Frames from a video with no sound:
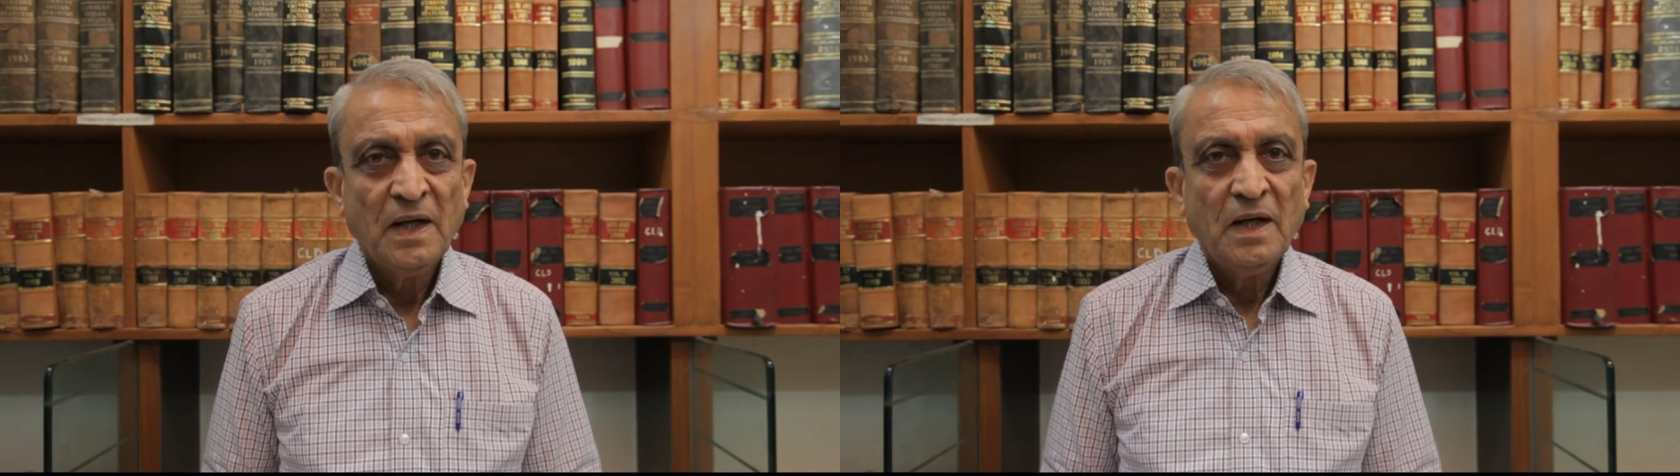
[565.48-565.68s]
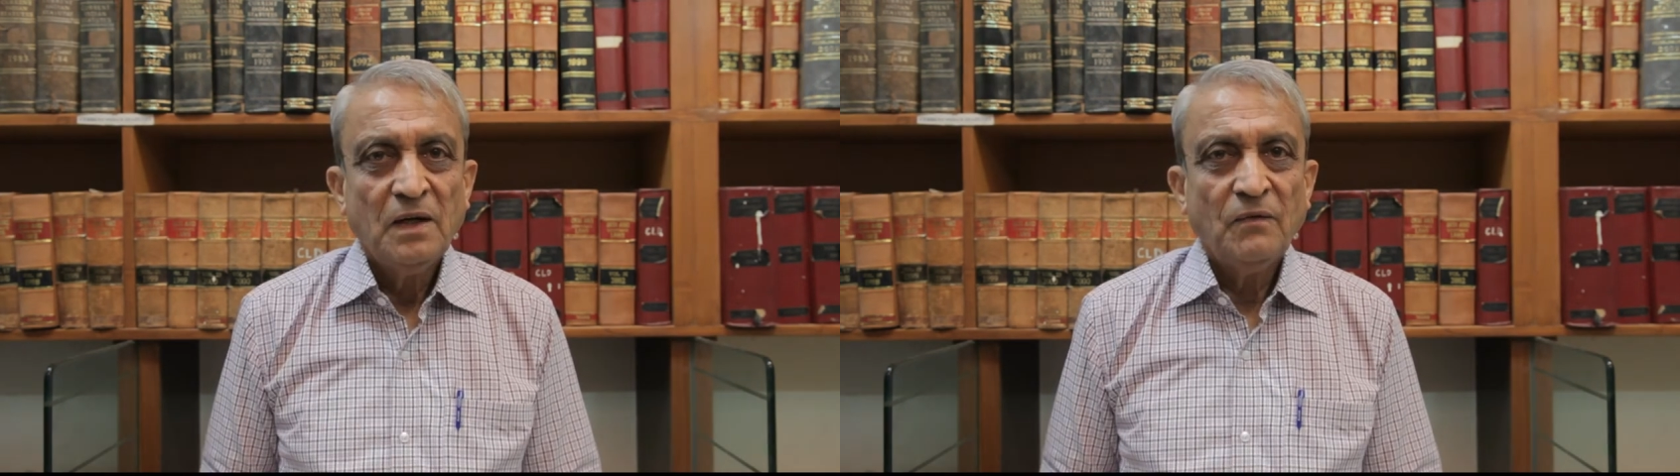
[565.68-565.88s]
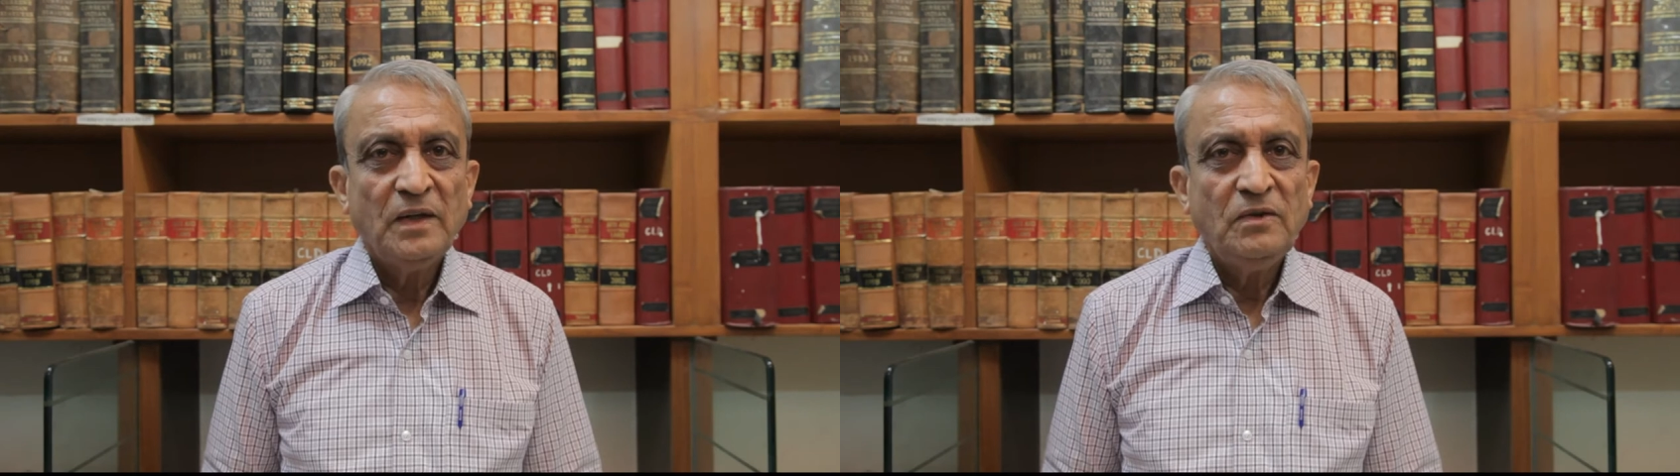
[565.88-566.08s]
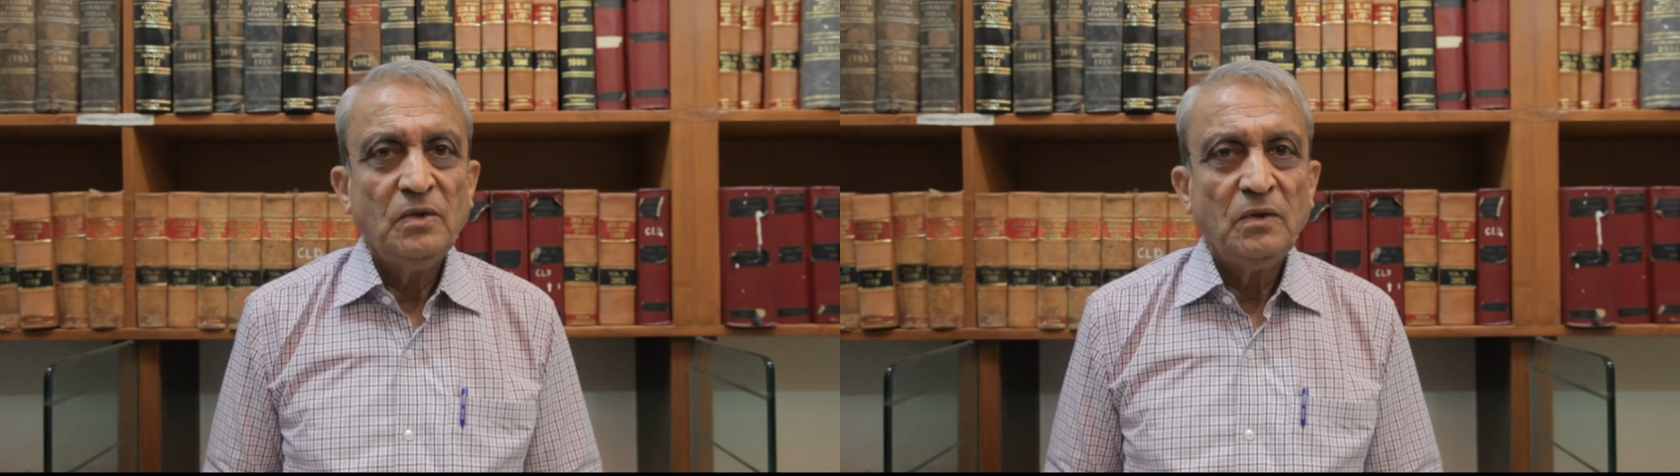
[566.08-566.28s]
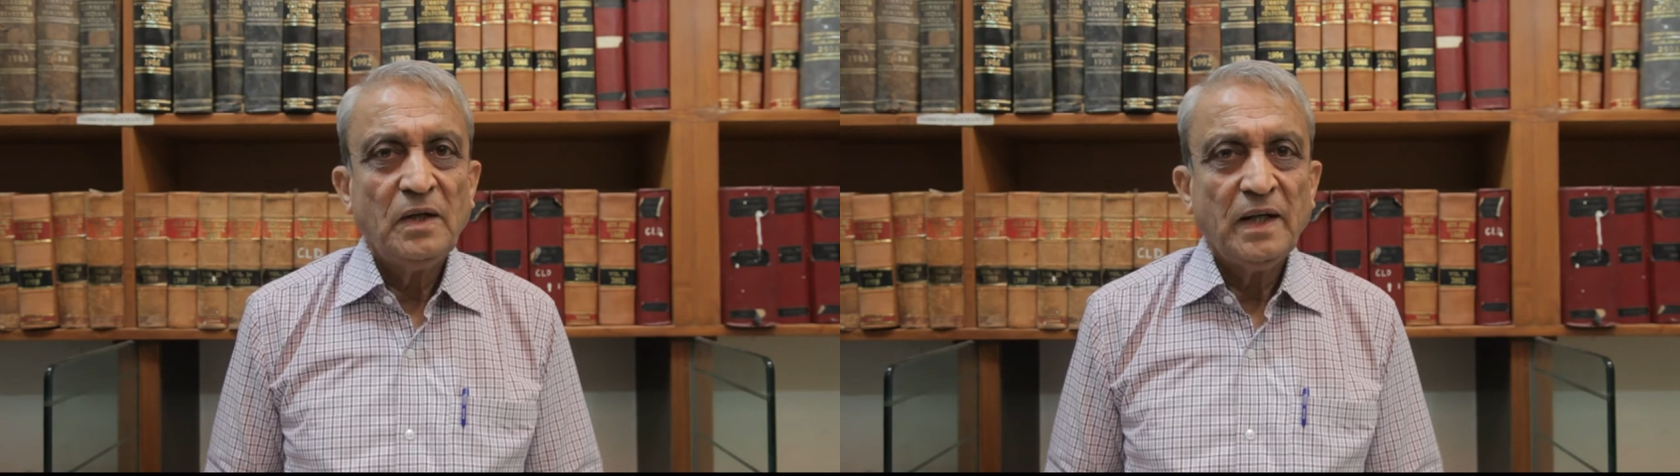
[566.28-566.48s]
Once
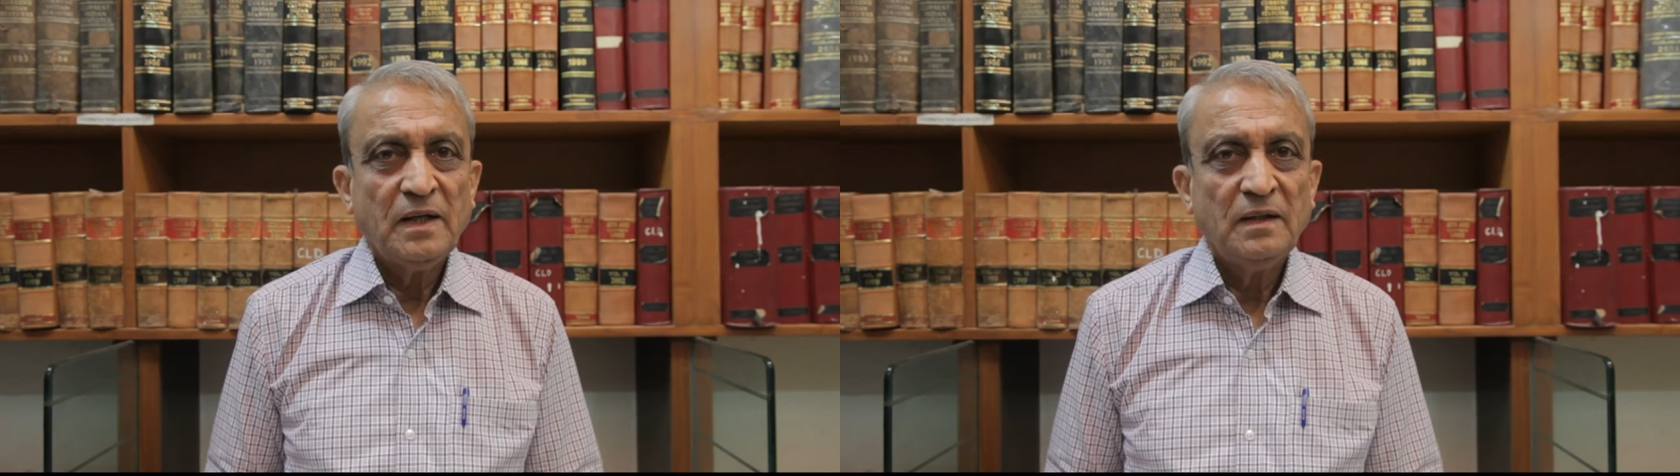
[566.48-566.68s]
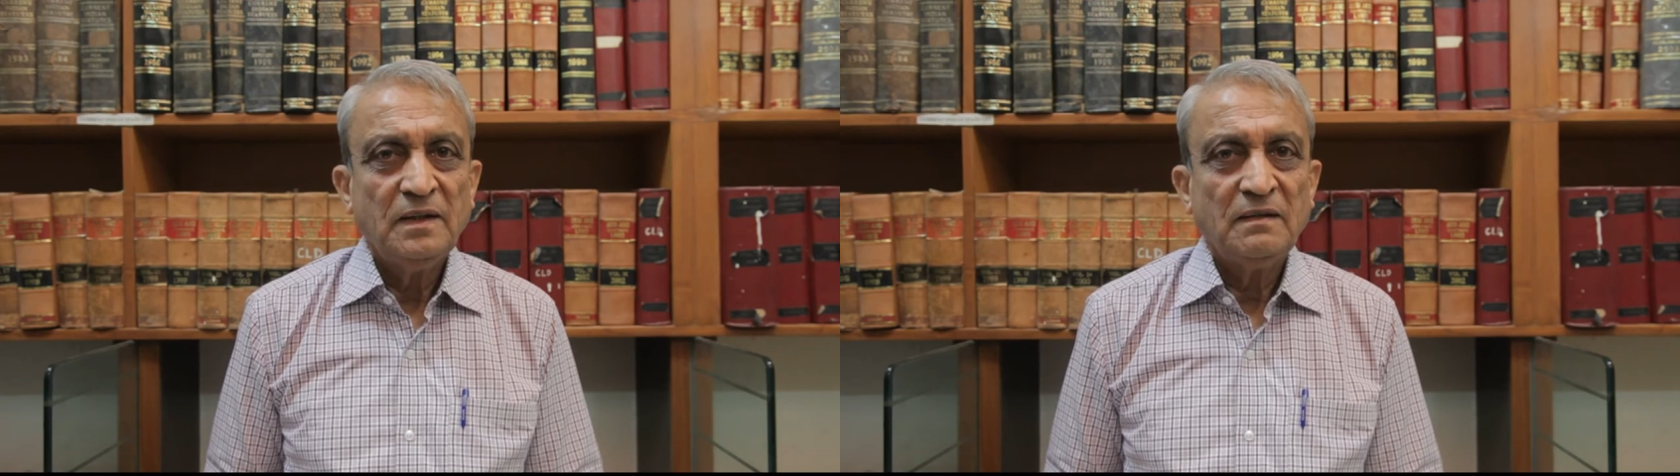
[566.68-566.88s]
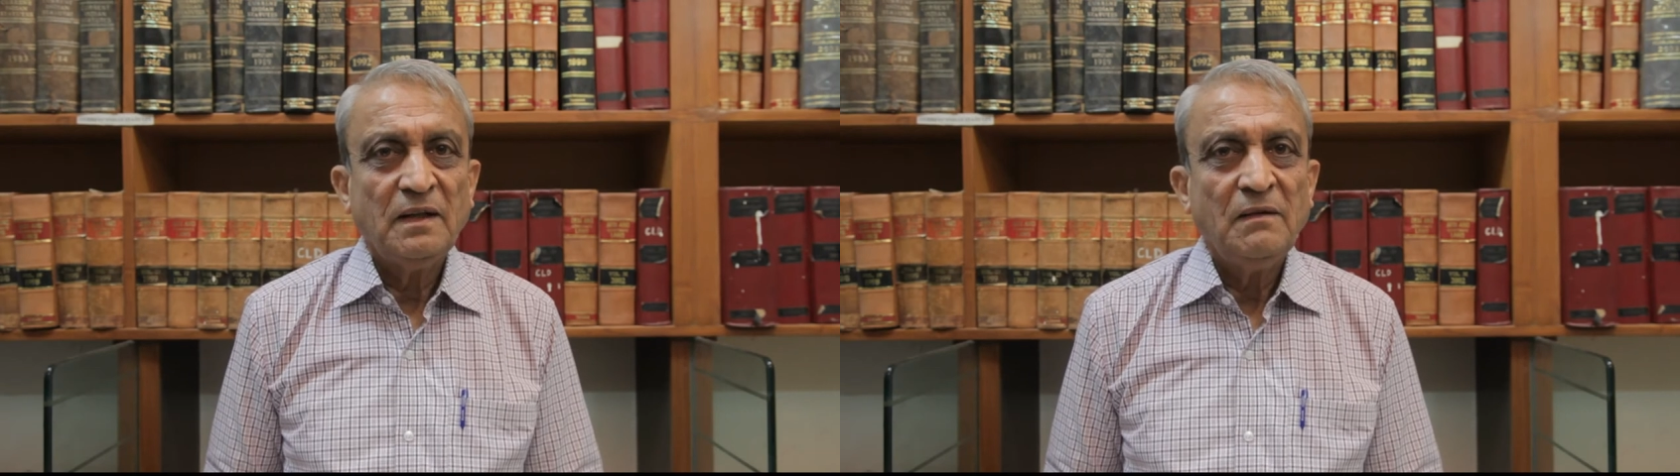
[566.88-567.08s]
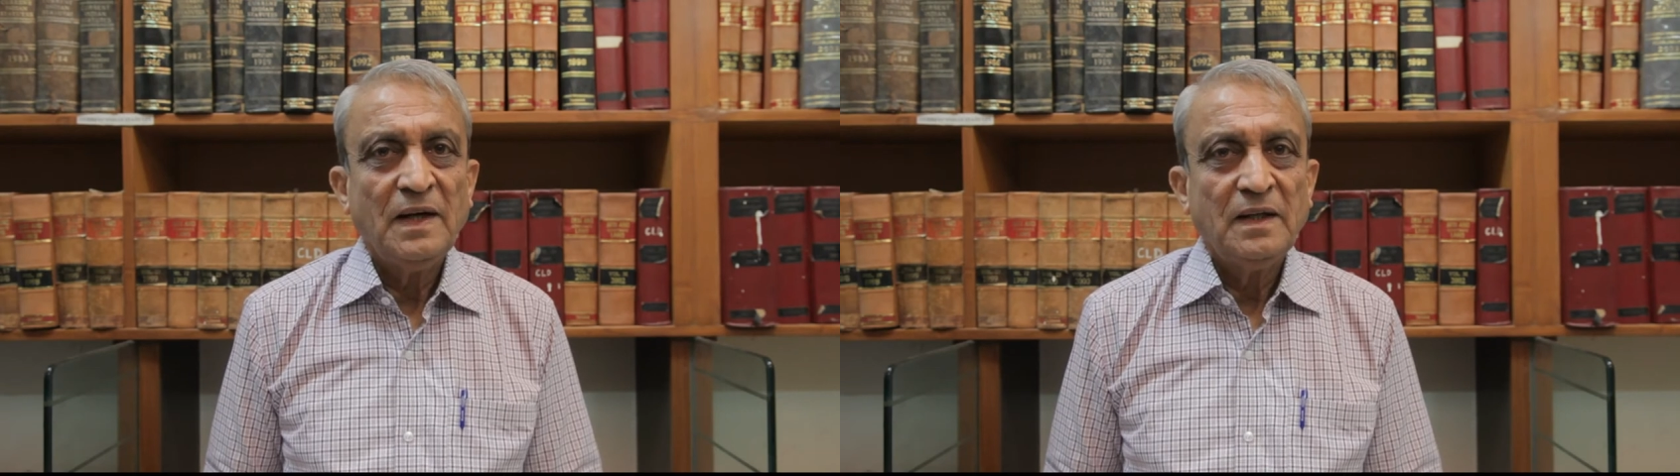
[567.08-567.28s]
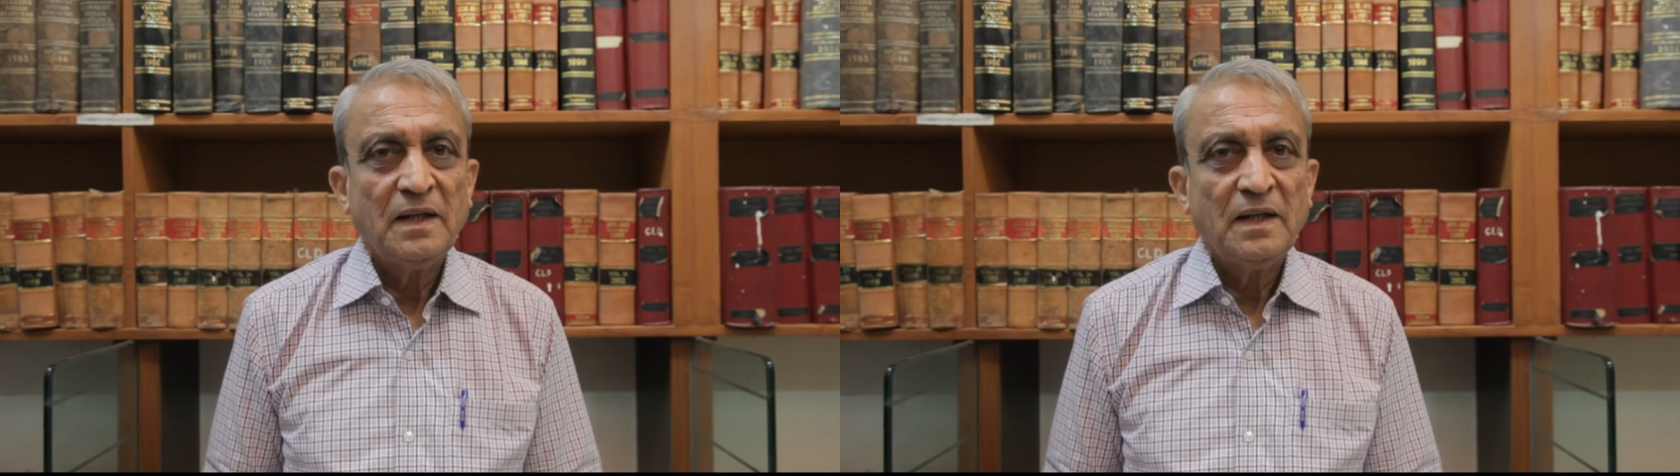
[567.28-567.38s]
you take the SENVAT